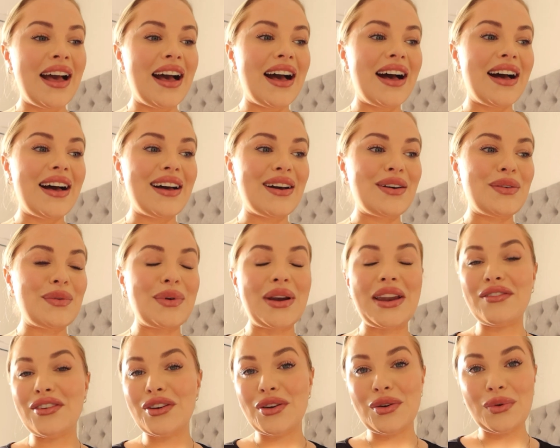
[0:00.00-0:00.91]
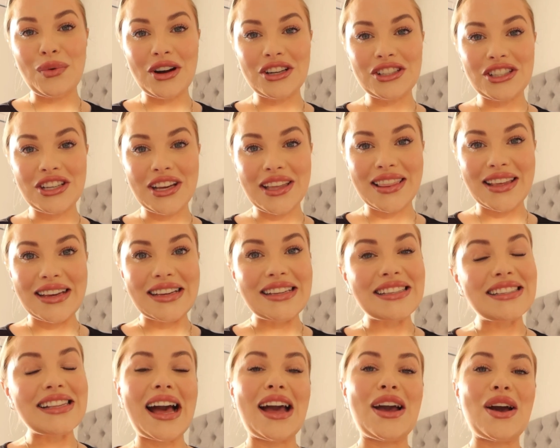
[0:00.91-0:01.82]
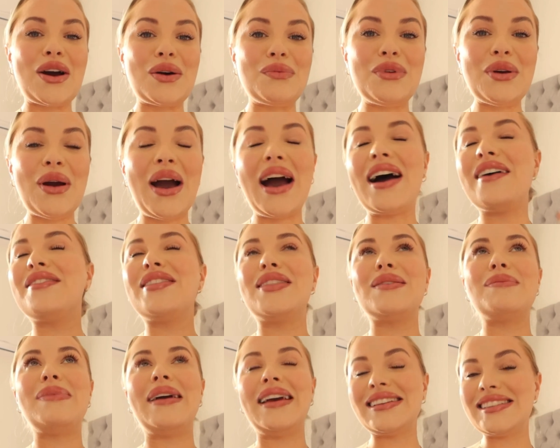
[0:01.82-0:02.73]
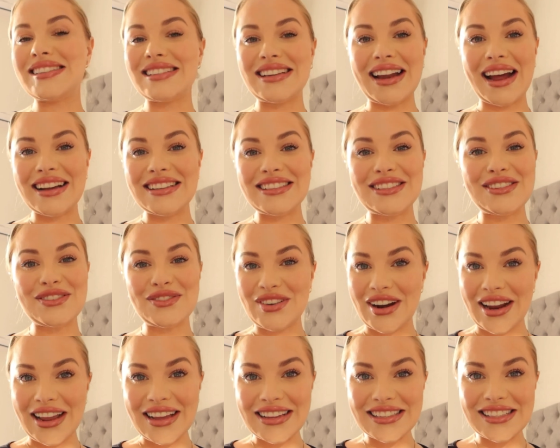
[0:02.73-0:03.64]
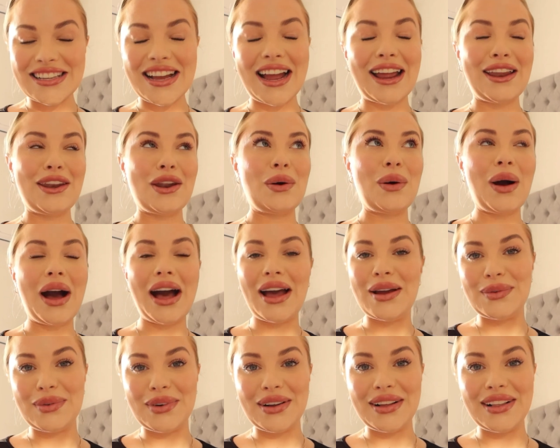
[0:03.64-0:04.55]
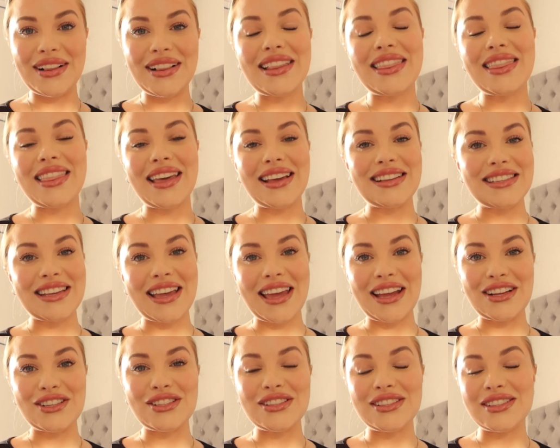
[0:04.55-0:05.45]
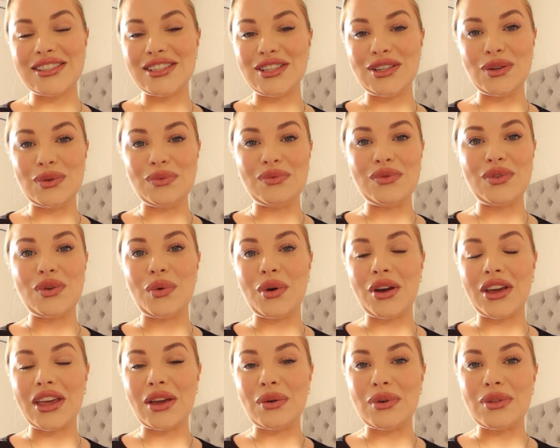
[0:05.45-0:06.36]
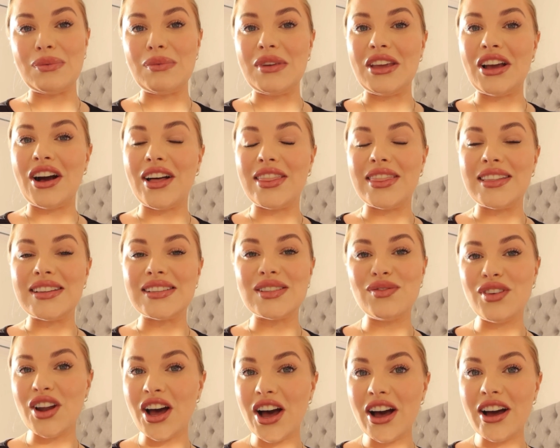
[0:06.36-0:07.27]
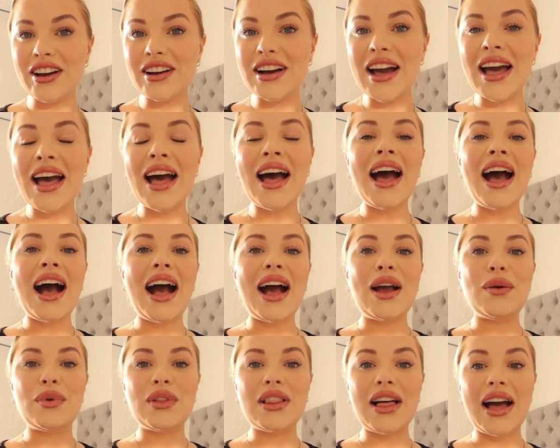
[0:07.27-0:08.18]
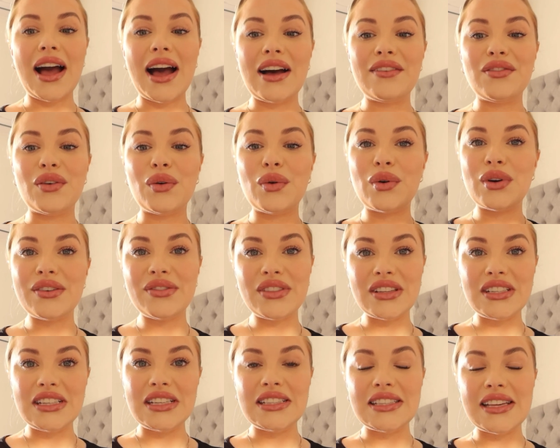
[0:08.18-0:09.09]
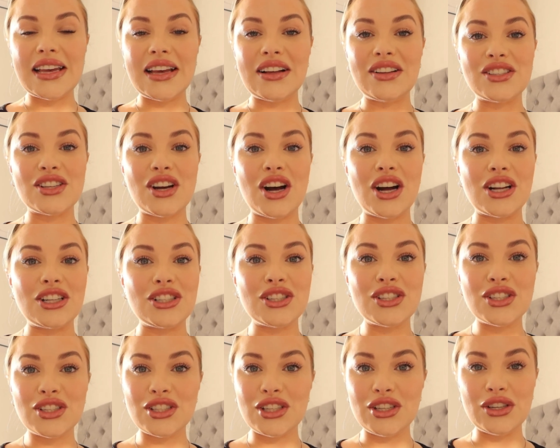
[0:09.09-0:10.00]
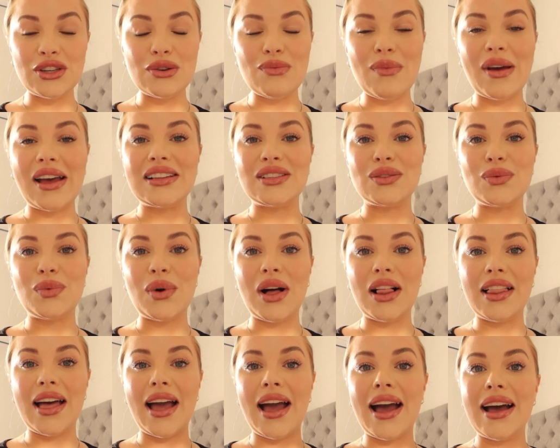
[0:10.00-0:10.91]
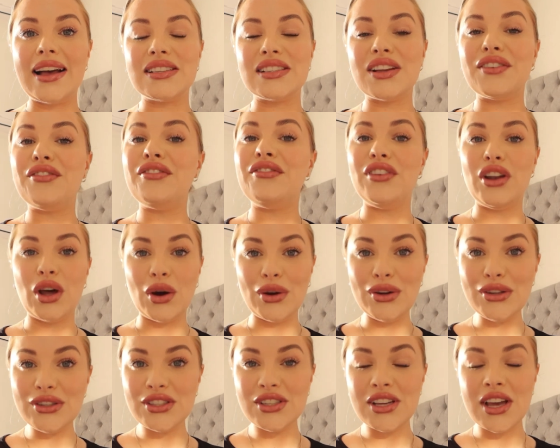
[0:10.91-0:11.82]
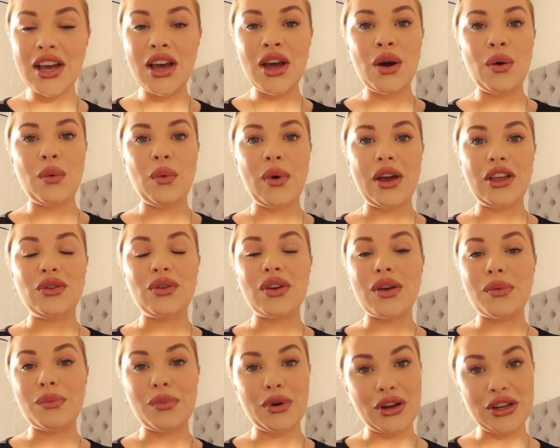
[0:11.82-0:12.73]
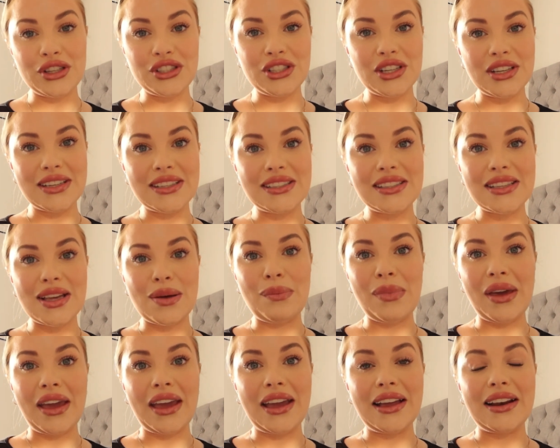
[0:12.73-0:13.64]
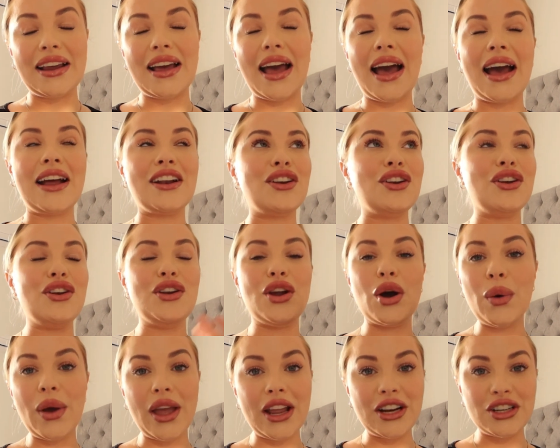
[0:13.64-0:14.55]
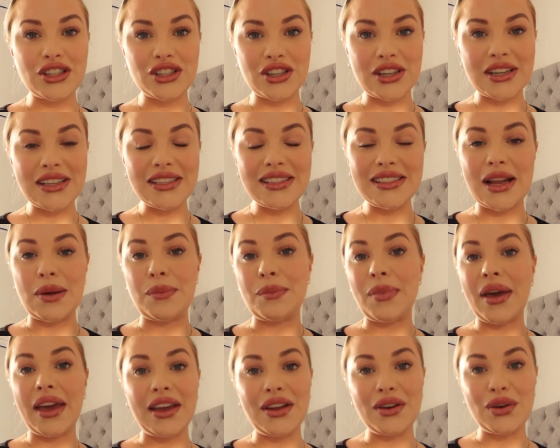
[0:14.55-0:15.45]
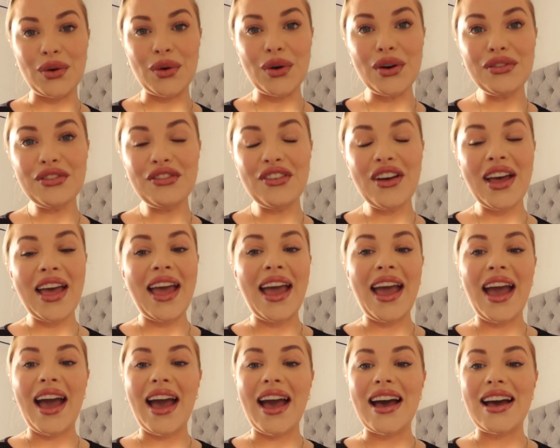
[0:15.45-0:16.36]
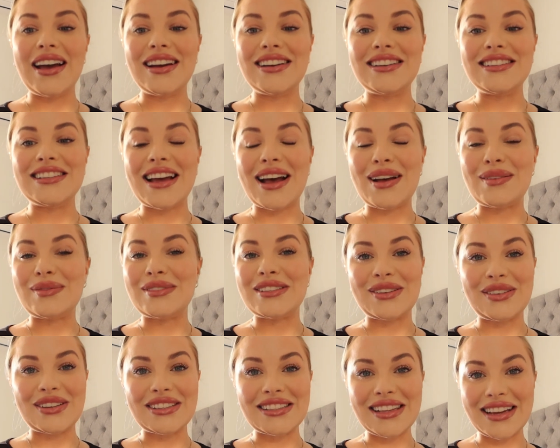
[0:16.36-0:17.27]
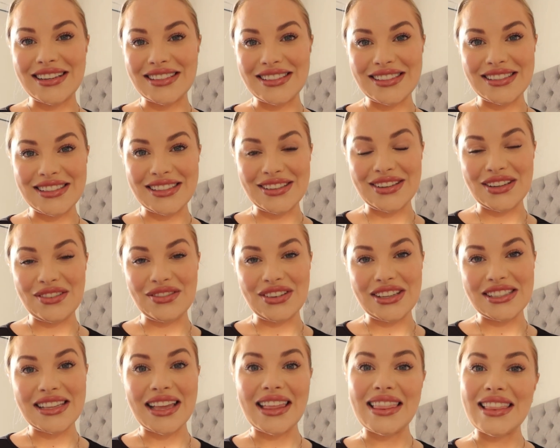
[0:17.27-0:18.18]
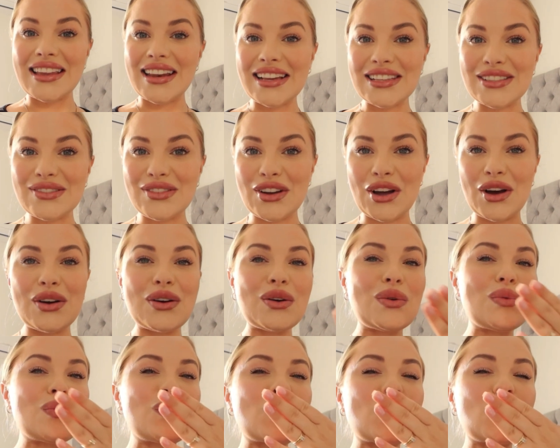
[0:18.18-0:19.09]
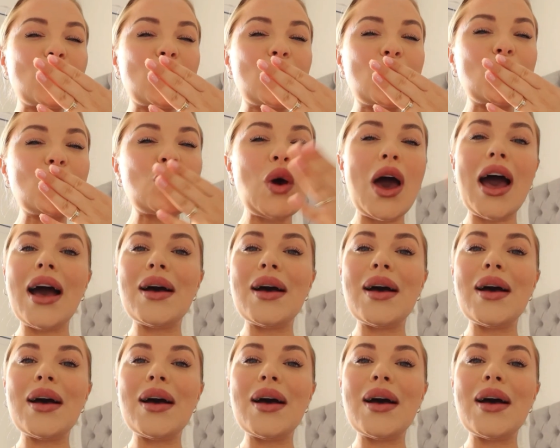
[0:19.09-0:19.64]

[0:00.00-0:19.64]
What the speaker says: Whenever you're watching this, I hope you have the best night's rest. I know I will. Thanks again to Sloom for working with me on this vlog. I will have all of the details on Sloom as well as Float, where you can purchase a bed at no interest and paid off. And I'm so excited to see you, Leafies, in the next vlog. Mwah!